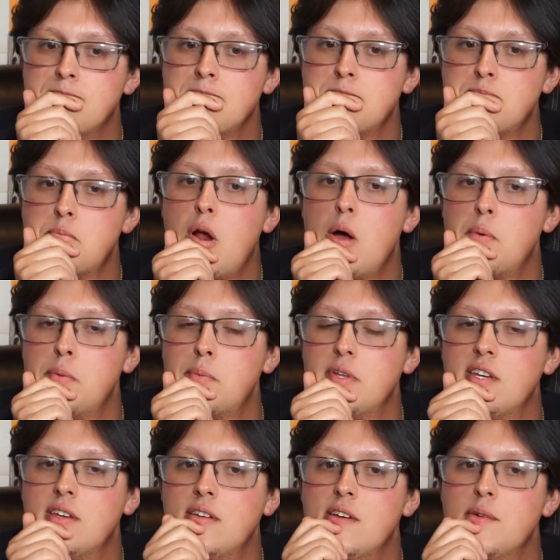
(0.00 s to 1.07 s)
Probably.
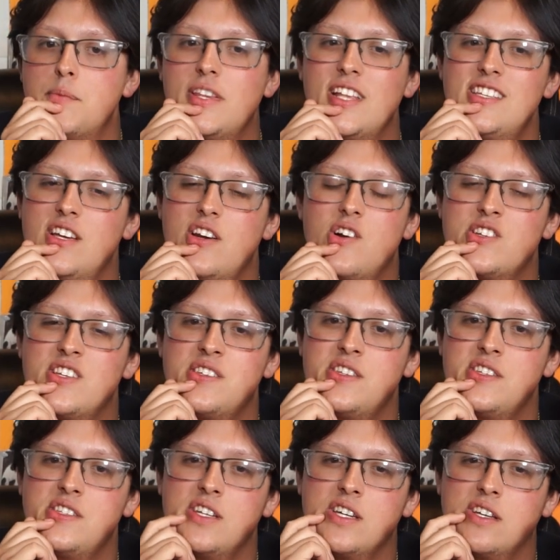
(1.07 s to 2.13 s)
But that's not
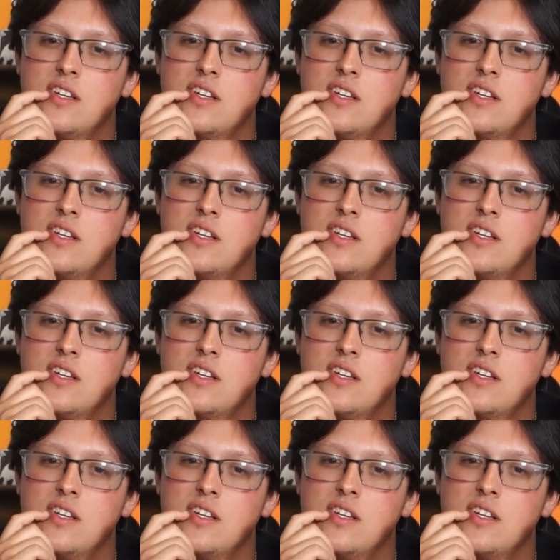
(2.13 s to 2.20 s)
narcissistic.